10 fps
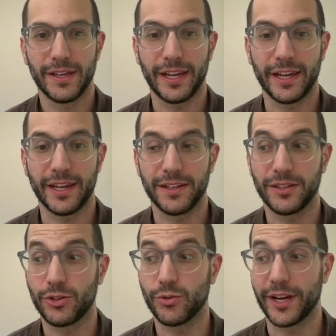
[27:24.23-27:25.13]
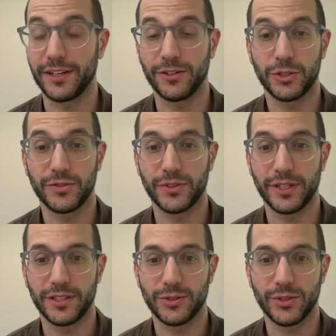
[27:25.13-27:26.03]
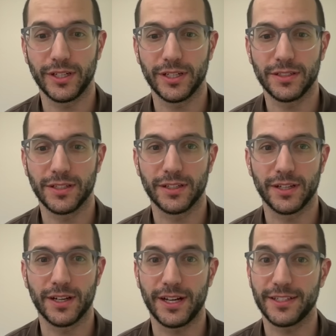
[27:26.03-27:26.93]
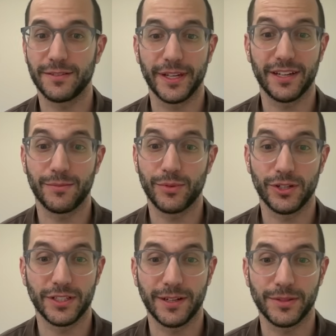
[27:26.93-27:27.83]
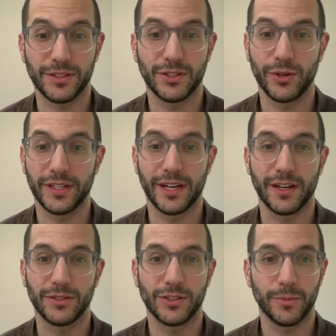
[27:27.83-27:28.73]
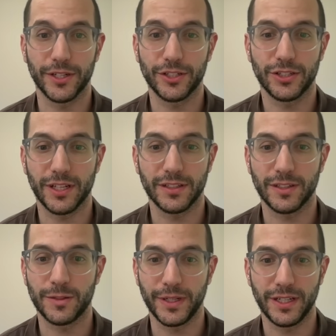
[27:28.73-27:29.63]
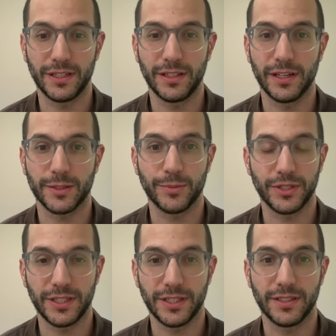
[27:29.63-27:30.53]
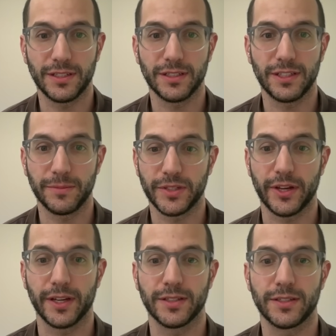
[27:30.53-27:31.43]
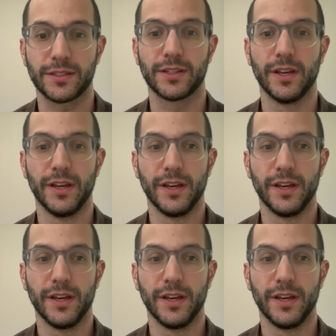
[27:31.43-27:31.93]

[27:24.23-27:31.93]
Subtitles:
And the great news for industry is like the cost of making prototypes is going down so much, like the speed, the expertise, the team size.